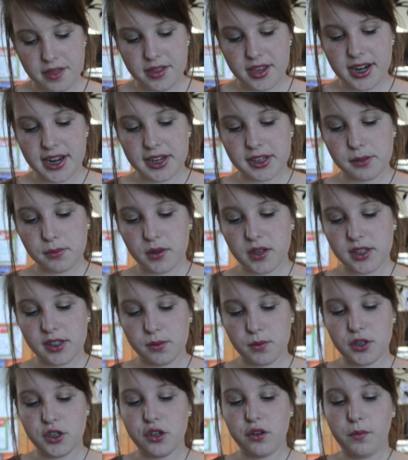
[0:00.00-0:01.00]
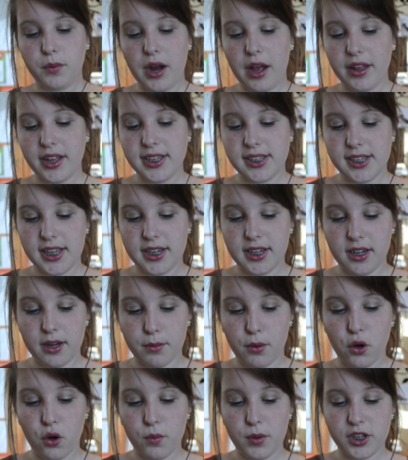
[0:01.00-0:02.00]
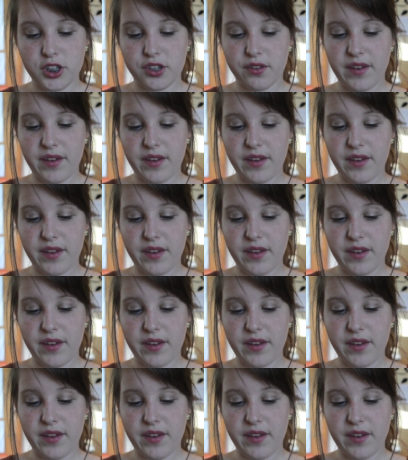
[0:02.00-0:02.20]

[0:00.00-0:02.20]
And the next ones, which you've probably seen in a whole bunch